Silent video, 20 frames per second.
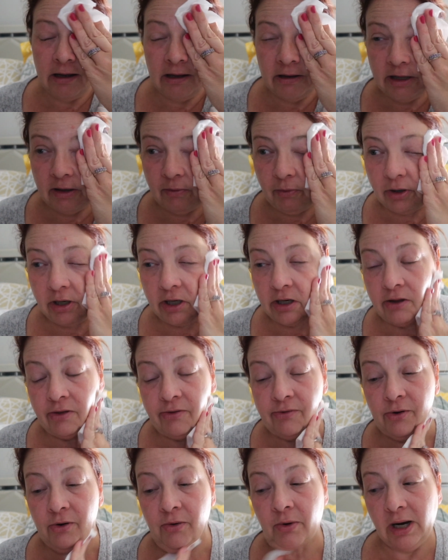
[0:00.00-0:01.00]
then we're gonna
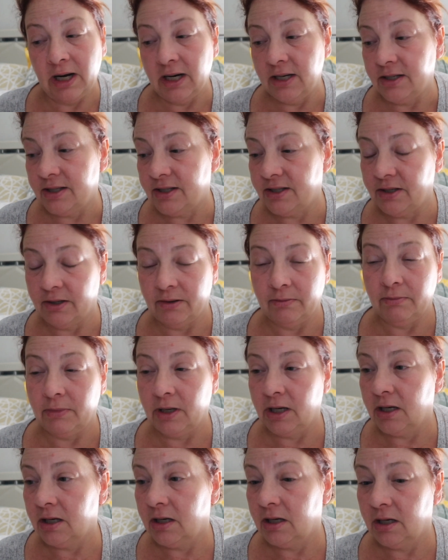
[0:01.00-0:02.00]
throw on
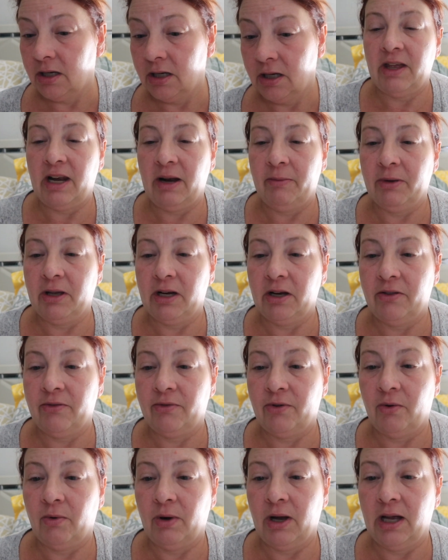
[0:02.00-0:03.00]
some that I'm gonna
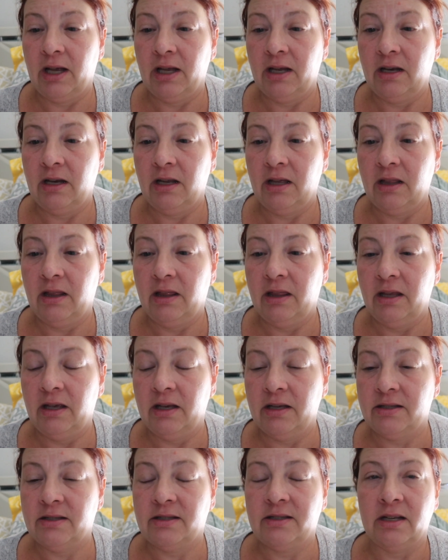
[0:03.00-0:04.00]
throw on
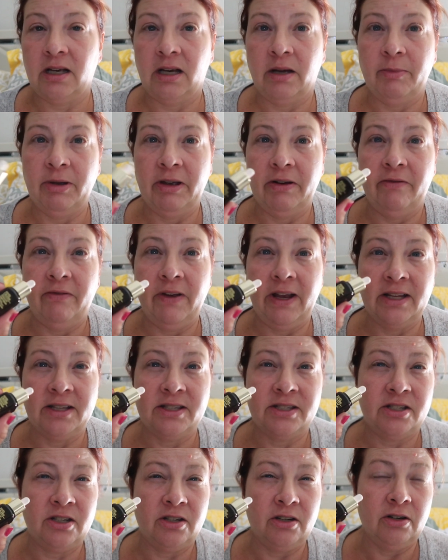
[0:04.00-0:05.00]
this um,
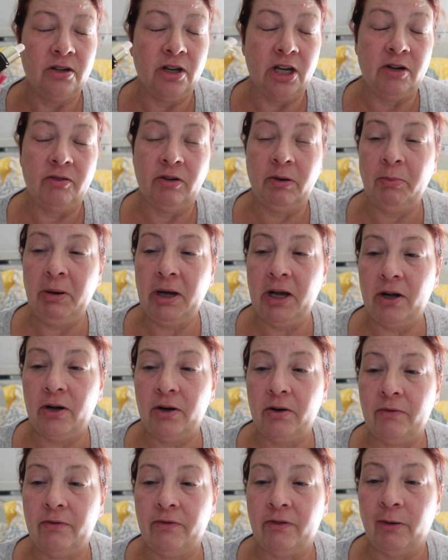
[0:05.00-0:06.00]
Advanced Night
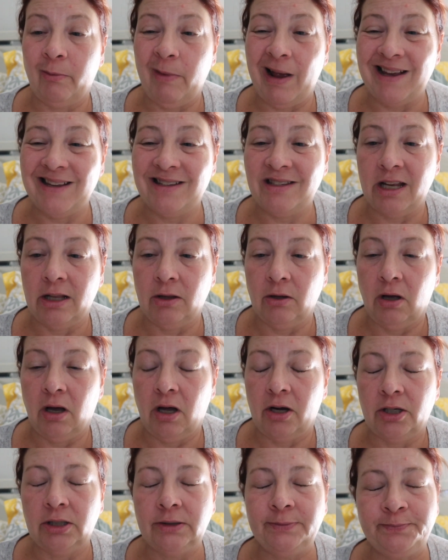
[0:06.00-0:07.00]
Repair from Estee
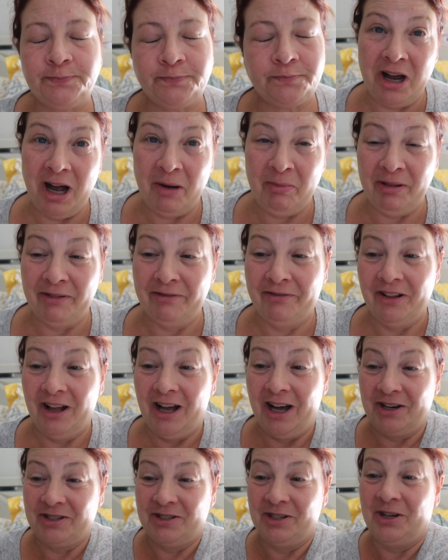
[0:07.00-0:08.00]
Lauder. A couple of
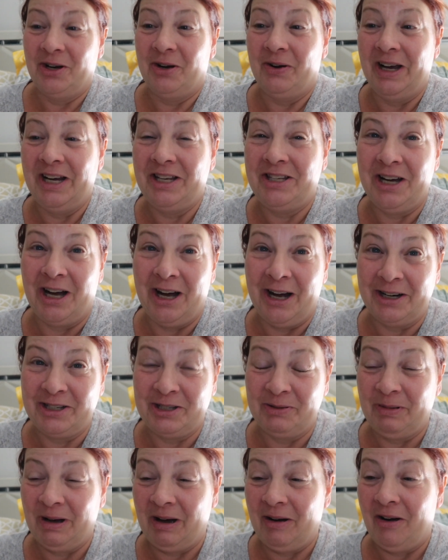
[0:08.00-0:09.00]
vlogs ago, I
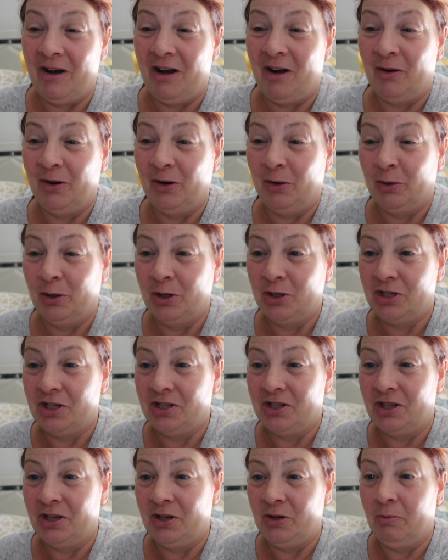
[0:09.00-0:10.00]
talked about our Orange
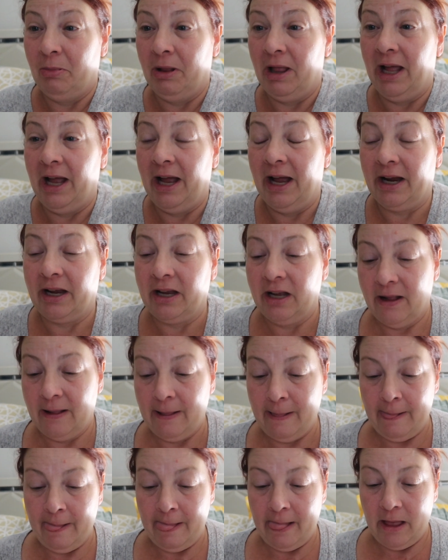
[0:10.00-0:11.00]
is the New Black,
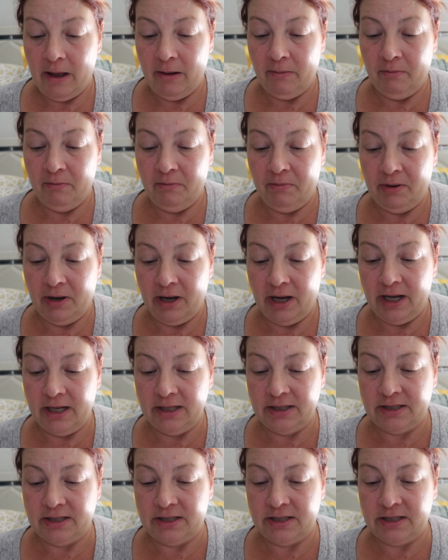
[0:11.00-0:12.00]

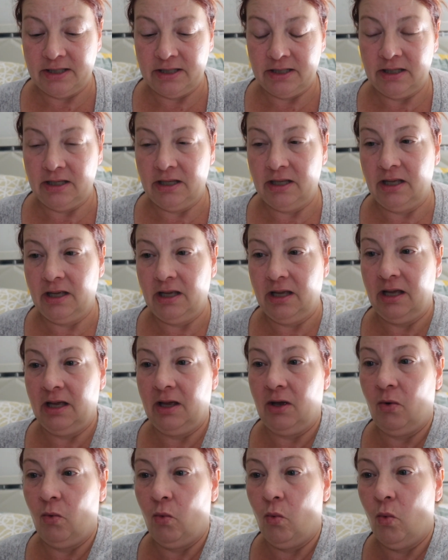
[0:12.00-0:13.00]
but
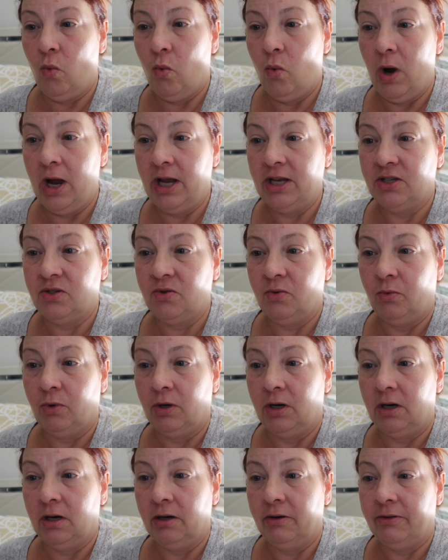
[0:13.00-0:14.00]

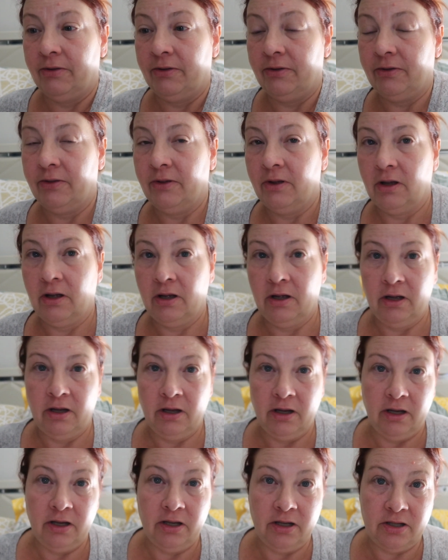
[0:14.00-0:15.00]
Wentworth
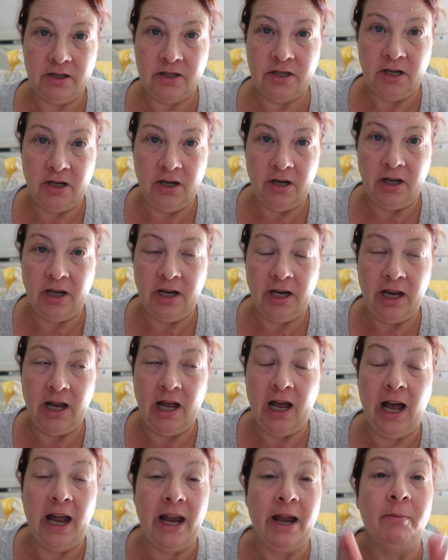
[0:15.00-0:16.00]

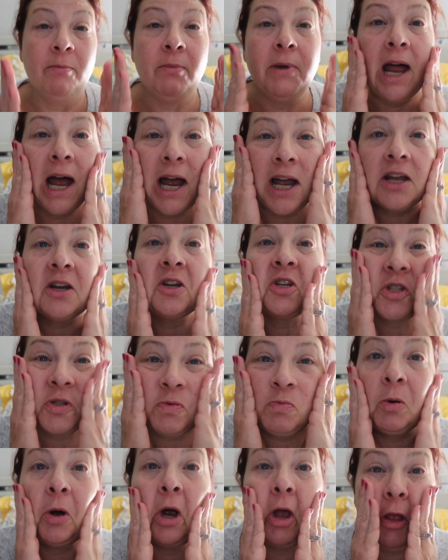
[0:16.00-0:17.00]
tonight. I am not gonna
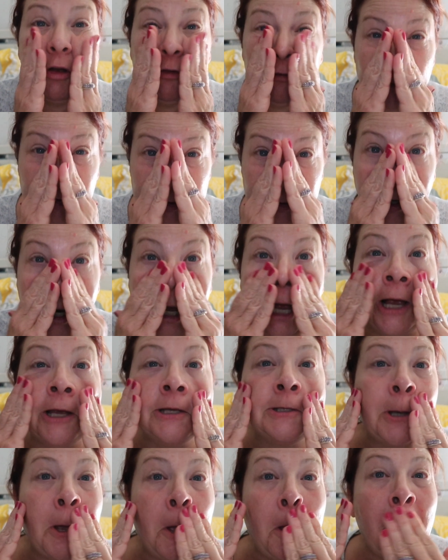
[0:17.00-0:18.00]
spoil it for you
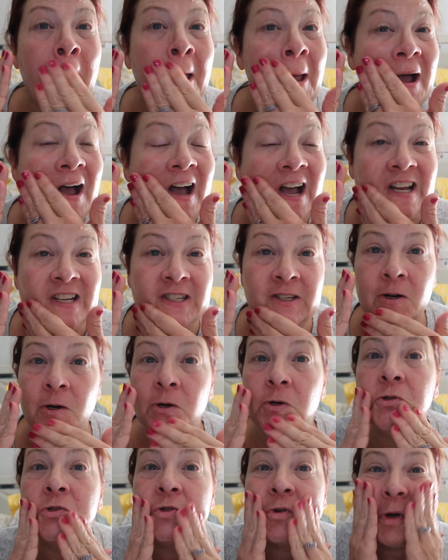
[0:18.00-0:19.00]
guys. I
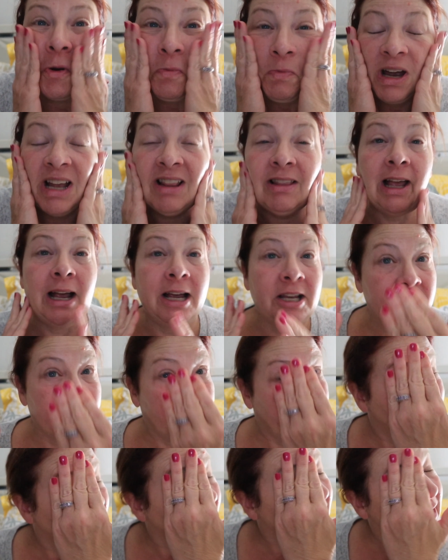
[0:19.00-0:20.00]
told you in my
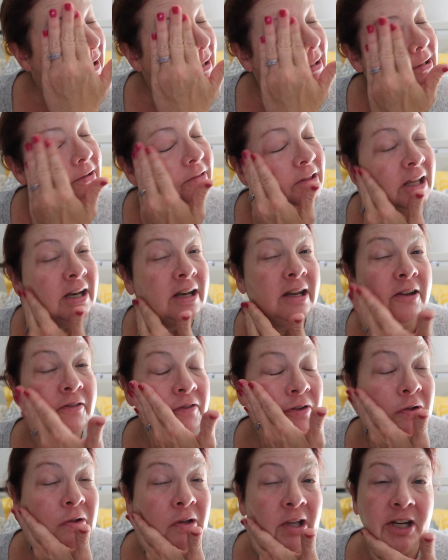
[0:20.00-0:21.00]
last vlog that
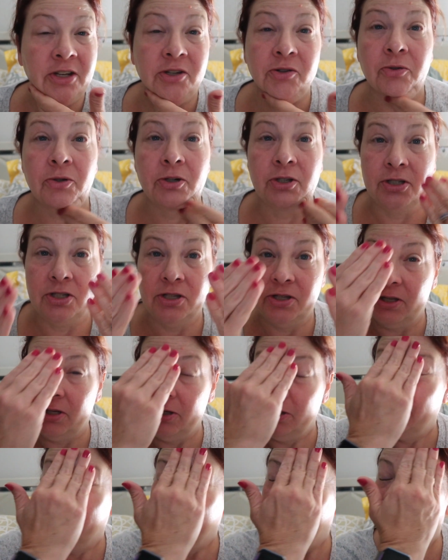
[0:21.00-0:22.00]
if you liked Orange is the
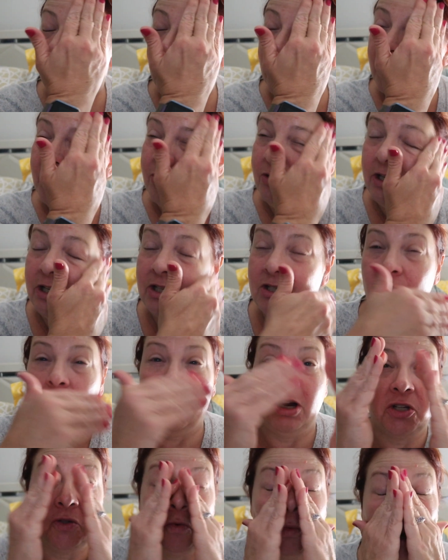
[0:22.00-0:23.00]
New Black, you need to
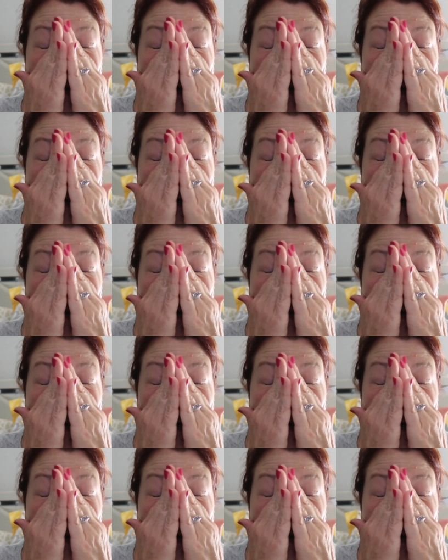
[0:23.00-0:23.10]
watch